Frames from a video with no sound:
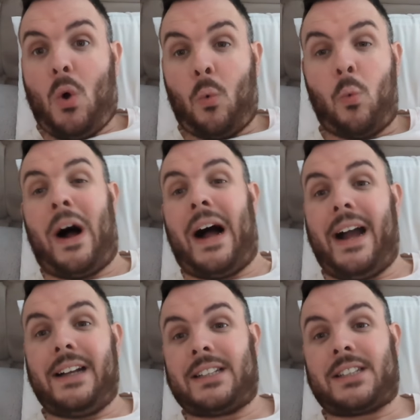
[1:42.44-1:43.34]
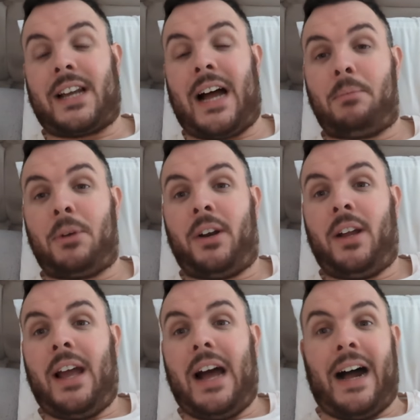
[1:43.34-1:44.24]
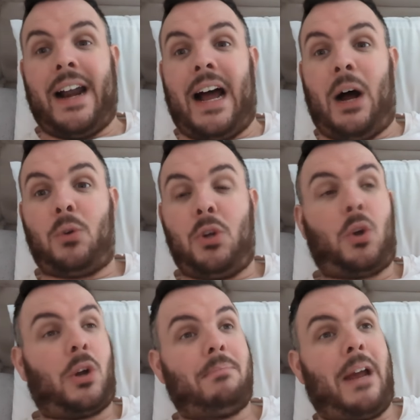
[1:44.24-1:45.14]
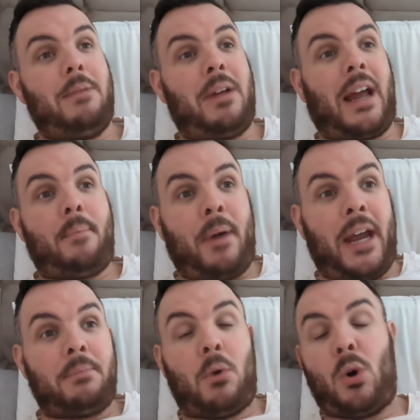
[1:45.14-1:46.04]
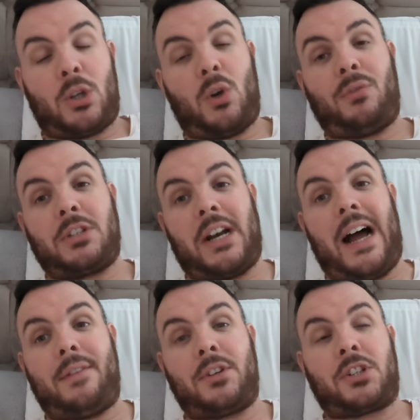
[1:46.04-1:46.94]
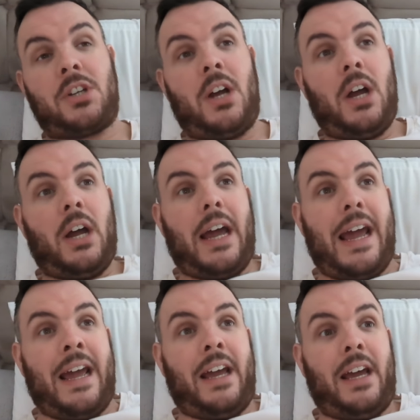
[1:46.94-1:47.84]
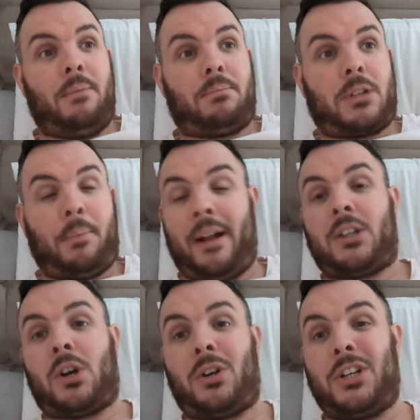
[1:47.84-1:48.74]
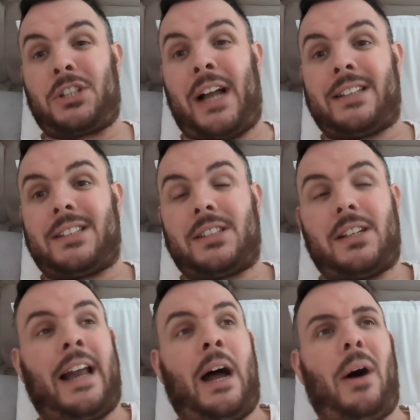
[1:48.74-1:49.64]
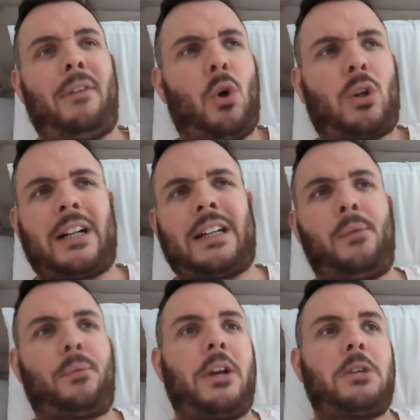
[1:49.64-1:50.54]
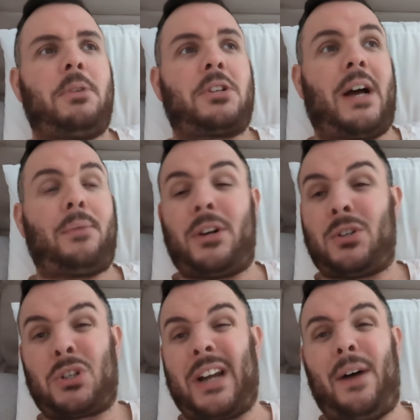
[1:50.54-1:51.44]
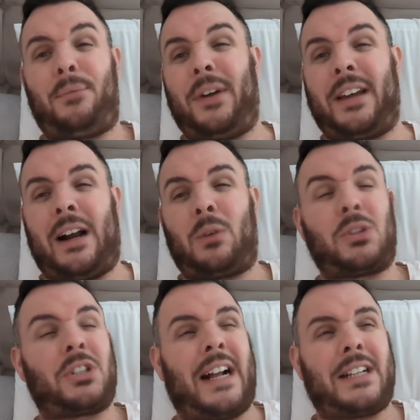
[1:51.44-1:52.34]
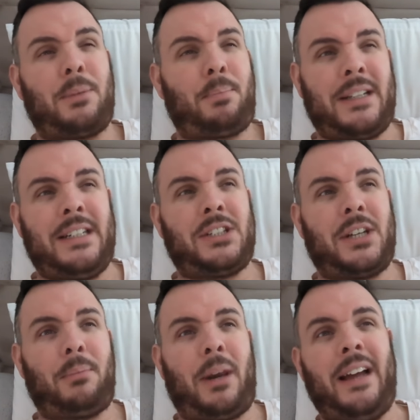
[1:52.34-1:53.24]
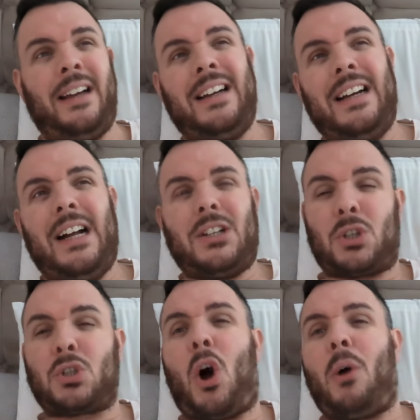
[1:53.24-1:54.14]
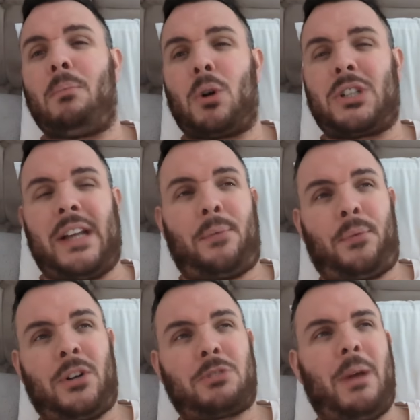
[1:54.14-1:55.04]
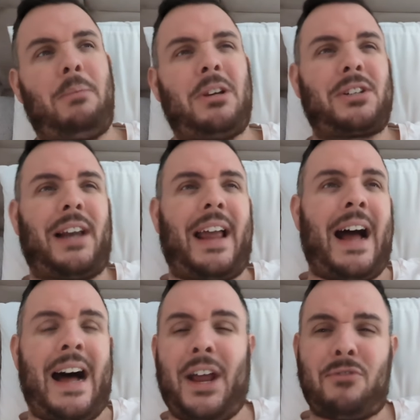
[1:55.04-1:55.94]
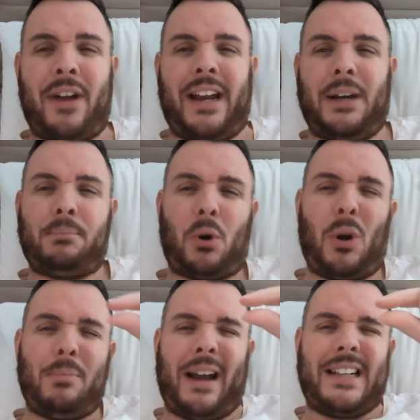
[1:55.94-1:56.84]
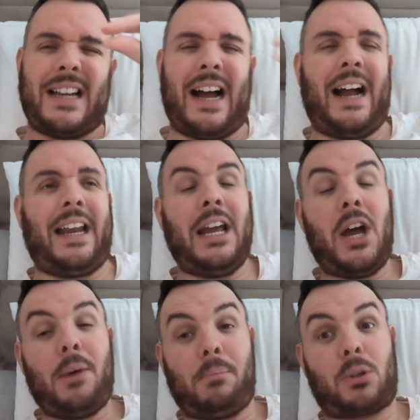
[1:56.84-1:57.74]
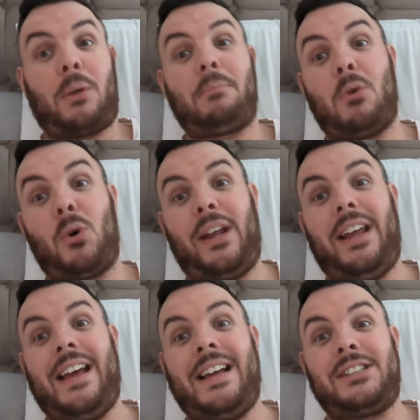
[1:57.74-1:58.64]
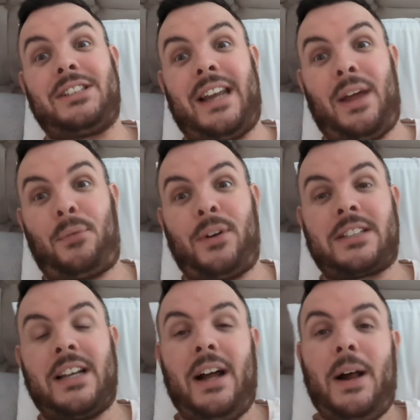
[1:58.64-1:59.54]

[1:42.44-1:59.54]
why this is happening and how you can maybe get paid more than other drivers um, depending on your stats. Now, I've looked at the information myself and I just can't figure it out. The stats are pretty similar. There's not much difference, maybe slight higher rating, but only by tiny. But the money is different.